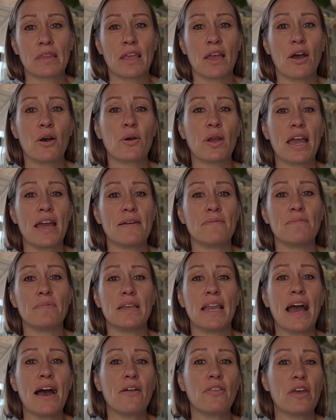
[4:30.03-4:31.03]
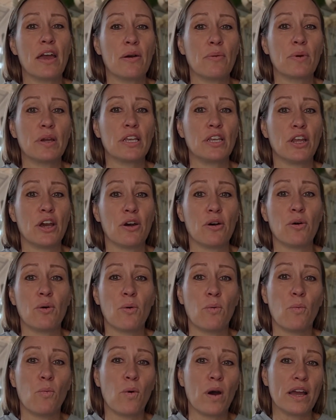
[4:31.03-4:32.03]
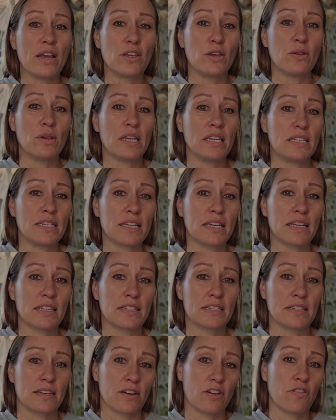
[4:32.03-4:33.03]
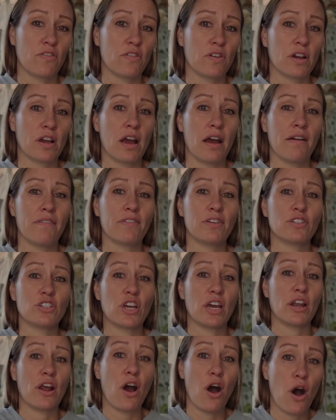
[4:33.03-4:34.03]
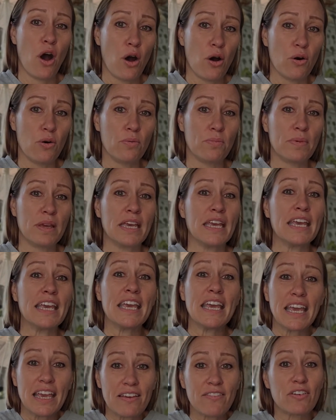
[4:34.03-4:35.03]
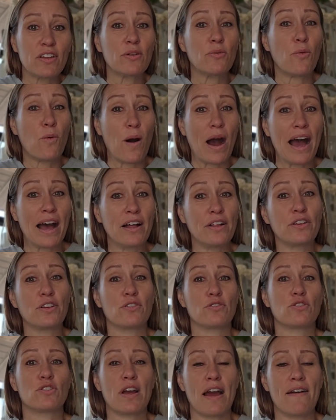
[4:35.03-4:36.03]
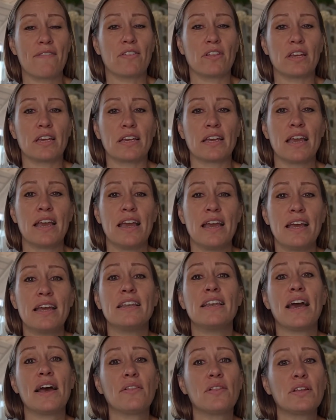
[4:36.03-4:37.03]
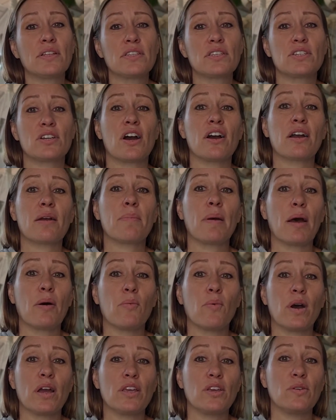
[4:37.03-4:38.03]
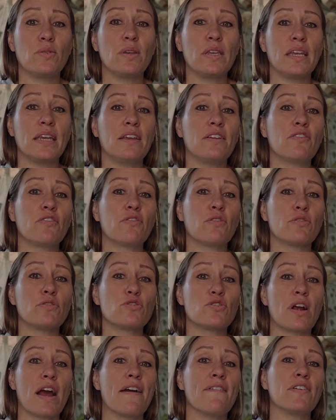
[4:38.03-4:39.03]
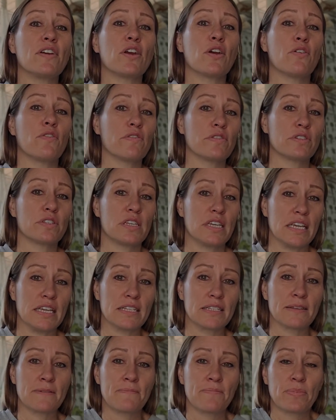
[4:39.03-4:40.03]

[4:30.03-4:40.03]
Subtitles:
Okay, now that we know what you need to consider for coverage at home, even while you're traveling, now let's talk about what you need for driving overseas.